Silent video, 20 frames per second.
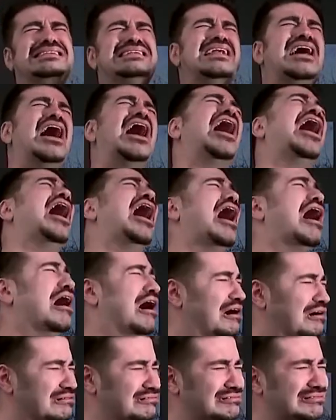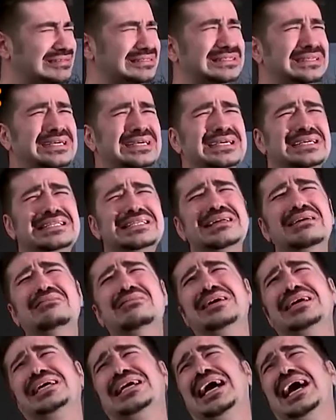No! No! Let
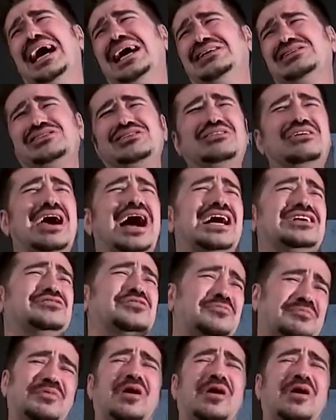me guess, you guys are